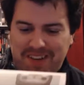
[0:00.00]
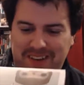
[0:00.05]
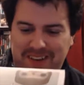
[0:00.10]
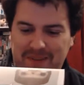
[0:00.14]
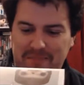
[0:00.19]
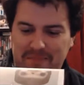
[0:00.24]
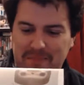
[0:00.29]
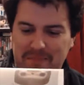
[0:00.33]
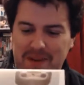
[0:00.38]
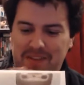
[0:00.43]

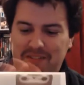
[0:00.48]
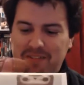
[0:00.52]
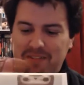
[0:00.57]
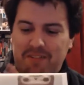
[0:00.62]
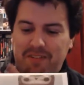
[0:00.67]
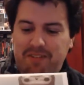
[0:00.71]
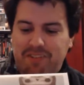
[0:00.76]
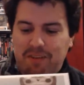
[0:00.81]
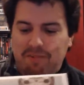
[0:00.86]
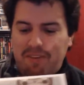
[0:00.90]
There's a
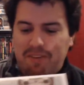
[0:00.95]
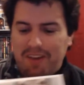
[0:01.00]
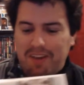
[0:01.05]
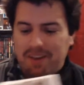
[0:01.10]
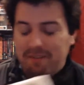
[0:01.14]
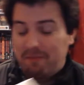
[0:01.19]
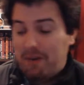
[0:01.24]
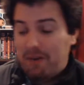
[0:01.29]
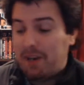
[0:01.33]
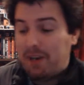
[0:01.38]
mixture of stuff
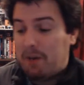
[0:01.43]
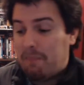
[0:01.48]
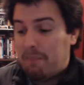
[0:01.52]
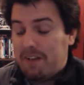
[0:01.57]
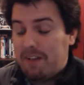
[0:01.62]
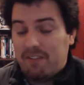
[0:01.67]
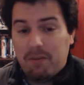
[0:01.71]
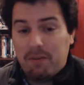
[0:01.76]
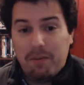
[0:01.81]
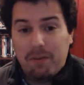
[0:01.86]
on it, really
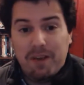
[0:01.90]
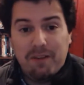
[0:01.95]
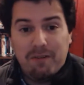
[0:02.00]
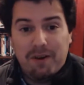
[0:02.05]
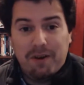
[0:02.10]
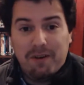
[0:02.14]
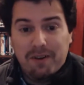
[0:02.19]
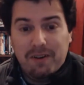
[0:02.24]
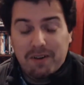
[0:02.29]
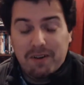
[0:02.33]
good paint job on it
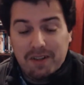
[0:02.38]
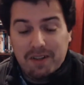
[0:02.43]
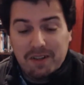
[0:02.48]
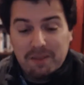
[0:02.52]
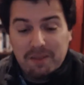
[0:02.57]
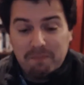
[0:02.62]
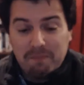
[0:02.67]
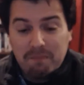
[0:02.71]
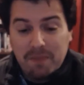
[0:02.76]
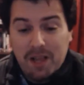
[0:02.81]
as well.
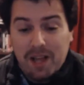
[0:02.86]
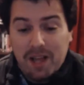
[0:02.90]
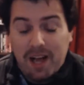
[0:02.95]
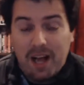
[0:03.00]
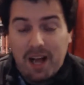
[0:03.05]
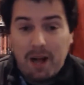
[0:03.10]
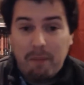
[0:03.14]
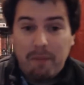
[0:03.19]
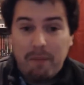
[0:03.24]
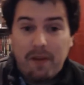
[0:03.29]

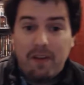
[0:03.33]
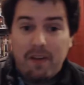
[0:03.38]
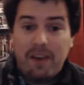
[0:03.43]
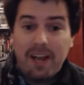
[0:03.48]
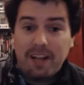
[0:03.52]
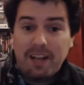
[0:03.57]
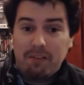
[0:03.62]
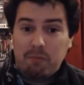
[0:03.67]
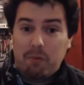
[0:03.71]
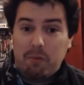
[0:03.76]
The
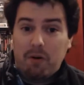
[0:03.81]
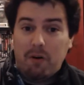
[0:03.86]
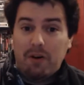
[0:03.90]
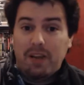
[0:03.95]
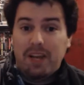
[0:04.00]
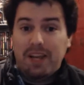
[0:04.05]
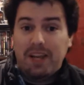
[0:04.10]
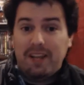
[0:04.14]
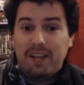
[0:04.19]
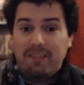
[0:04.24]
next
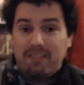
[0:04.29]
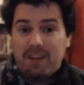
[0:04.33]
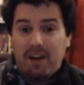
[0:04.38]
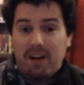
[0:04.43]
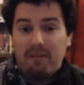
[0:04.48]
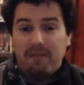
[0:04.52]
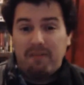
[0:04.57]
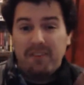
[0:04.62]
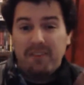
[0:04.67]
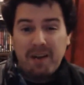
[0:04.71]
one is,
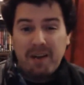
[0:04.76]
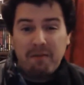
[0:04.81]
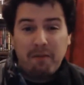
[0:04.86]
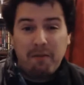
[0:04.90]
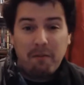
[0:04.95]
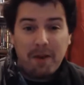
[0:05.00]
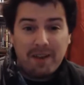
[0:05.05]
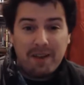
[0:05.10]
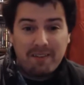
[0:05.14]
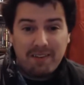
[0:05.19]
I've
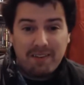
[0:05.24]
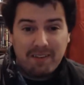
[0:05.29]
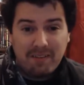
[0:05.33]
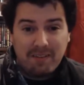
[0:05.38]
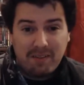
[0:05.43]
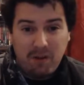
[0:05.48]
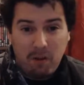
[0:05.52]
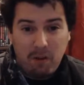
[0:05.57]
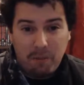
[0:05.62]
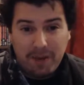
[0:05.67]
never read
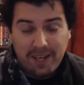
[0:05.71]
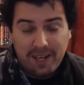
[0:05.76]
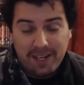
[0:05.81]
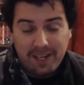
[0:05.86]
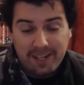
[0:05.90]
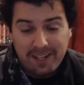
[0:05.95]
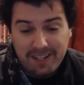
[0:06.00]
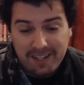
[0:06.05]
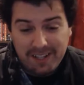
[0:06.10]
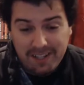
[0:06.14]
this
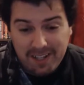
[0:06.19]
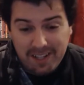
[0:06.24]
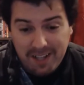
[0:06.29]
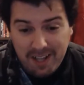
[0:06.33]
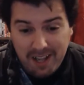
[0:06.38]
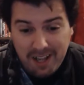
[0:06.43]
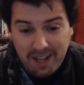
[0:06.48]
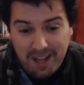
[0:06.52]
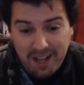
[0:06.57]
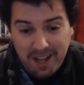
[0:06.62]
comic.
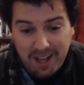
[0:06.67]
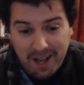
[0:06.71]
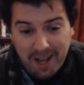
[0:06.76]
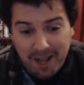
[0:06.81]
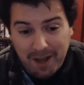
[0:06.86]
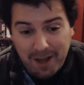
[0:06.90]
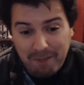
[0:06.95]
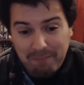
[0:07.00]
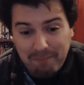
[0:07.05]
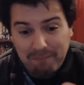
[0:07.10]

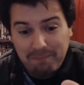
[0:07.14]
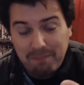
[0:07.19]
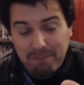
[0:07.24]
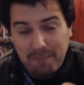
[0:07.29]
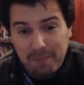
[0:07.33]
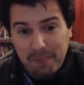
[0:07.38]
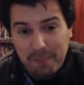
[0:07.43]
I